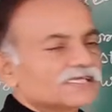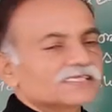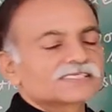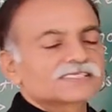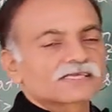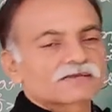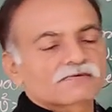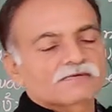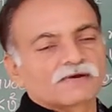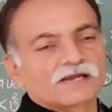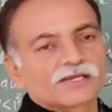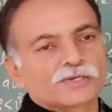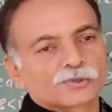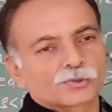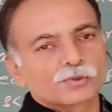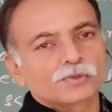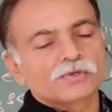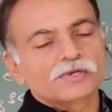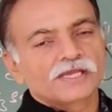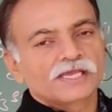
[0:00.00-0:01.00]
is equal
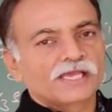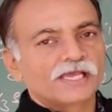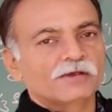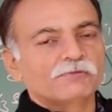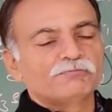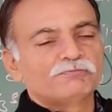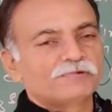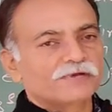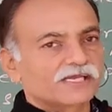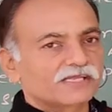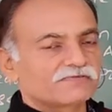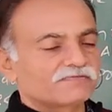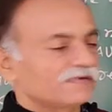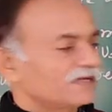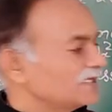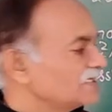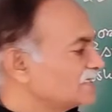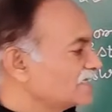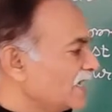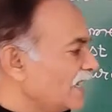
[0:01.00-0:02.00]
to average
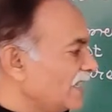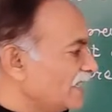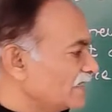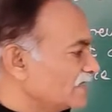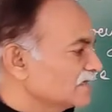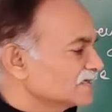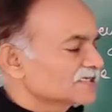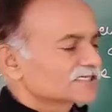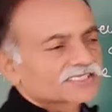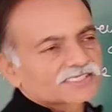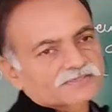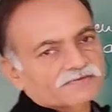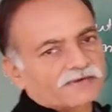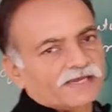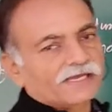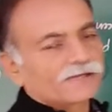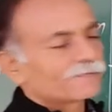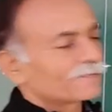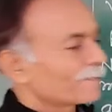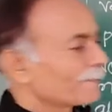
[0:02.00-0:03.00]
vz
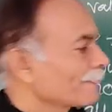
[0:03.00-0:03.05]
square.